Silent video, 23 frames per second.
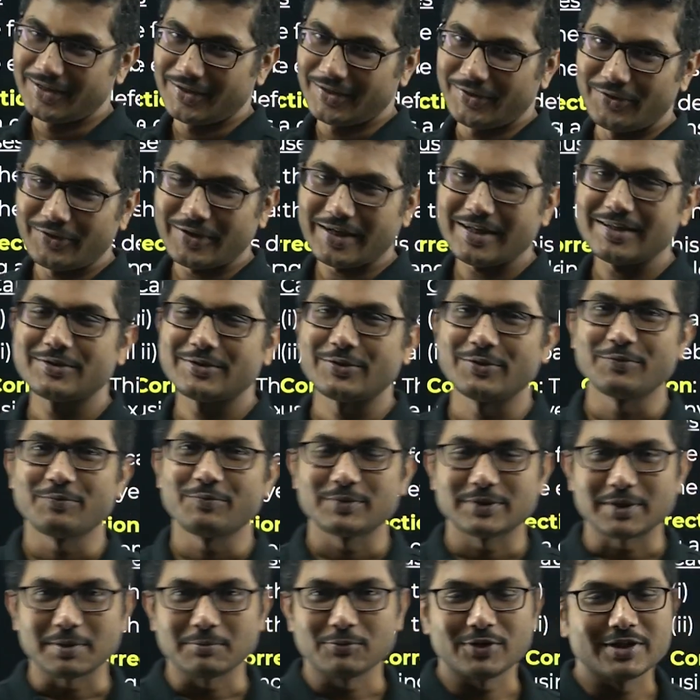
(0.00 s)
Okay, so
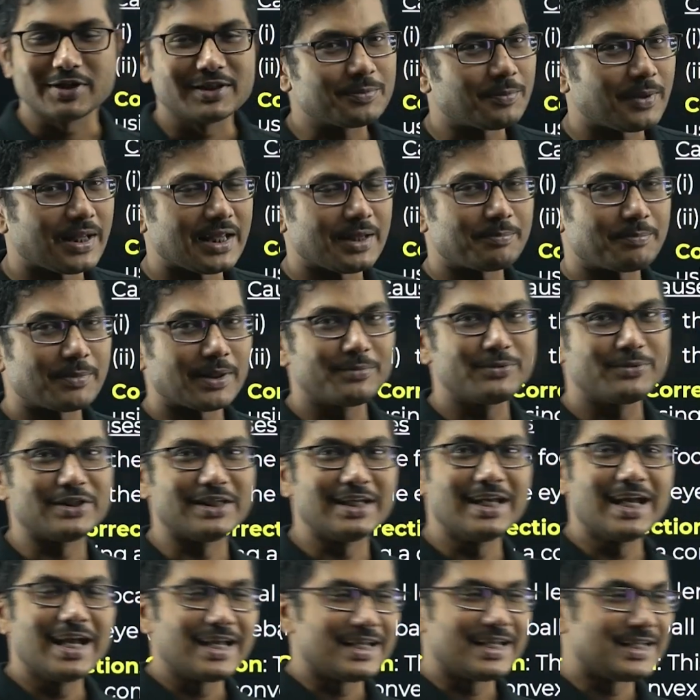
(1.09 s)
someone is playing
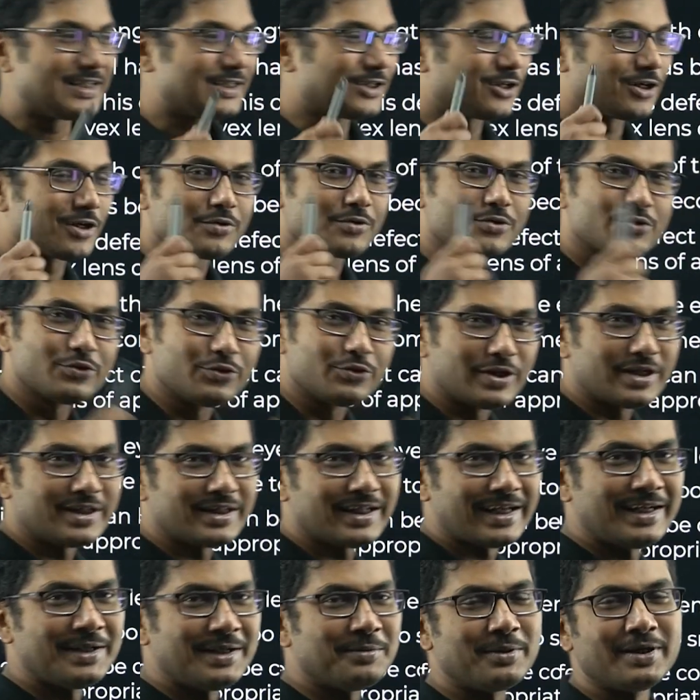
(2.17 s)
PUBG, instead of shooting the
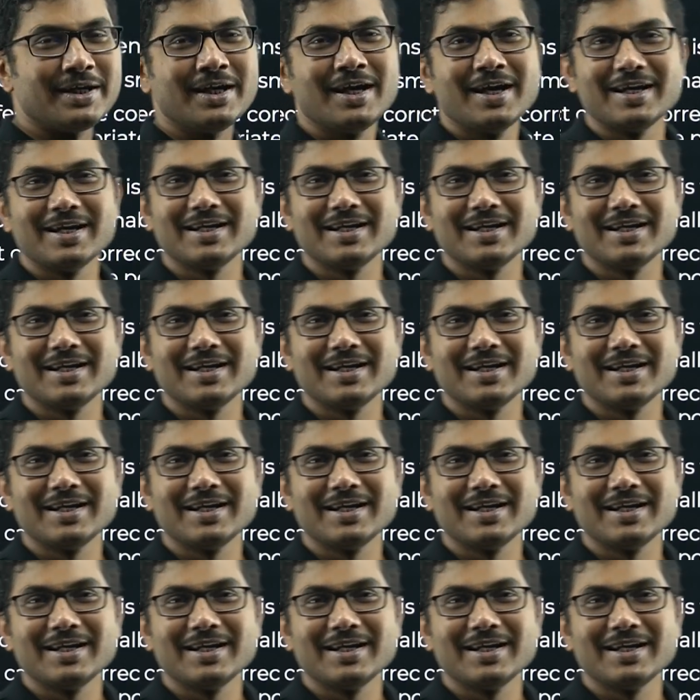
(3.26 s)
enemy,